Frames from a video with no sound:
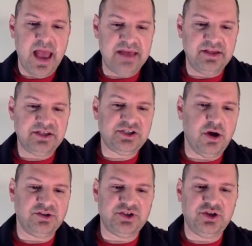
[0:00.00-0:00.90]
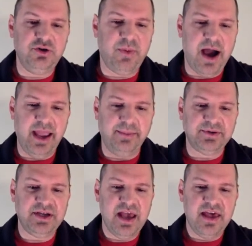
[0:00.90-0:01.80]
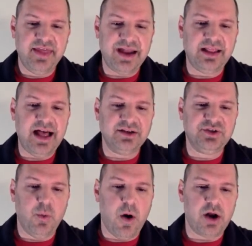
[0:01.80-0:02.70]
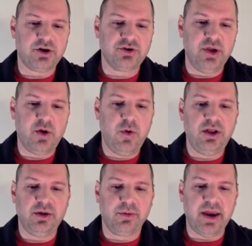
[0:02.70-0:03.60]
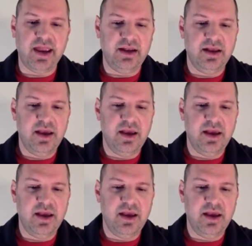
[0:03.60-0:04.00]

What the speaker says: And this shows two pipes that allows the water to equilibrate